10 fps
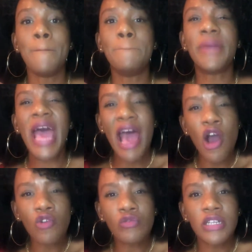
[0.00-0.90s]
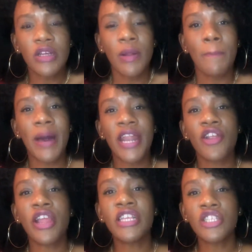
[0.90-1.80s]
bound by
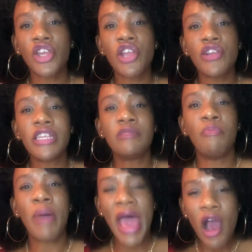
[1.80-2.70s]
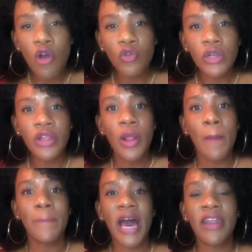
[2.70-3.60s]
their insecurities, bound
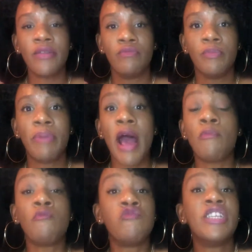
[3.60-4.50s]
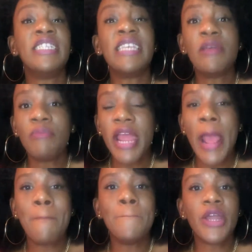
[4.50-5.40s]
by resentment
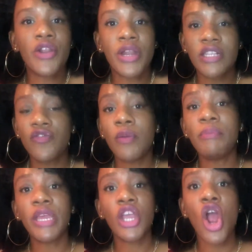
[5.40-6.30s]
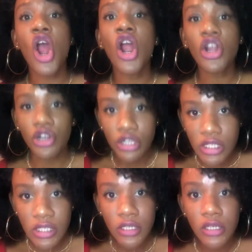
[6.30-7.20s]
and bitterness from being
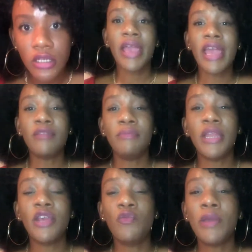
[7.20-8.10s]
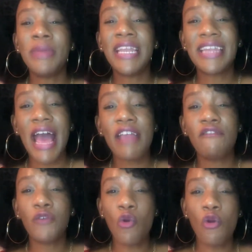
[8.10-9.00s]
hurt. And many women die
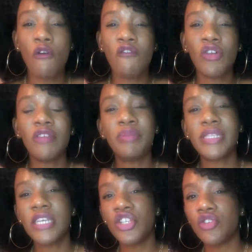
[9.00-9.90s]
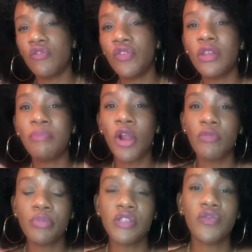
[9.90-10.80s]
full of potential, full of
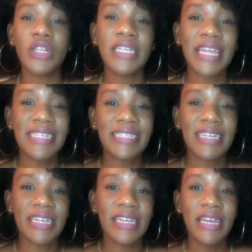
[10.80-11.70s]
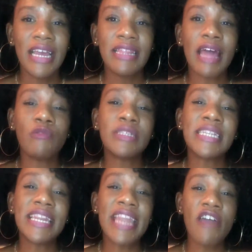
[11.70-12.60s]
purpose, full of destiny, that was
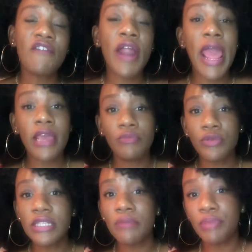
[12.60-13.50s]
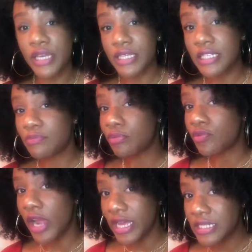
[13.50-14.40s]
never able to be
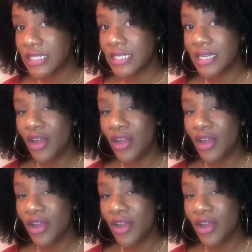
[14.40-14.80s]
expressed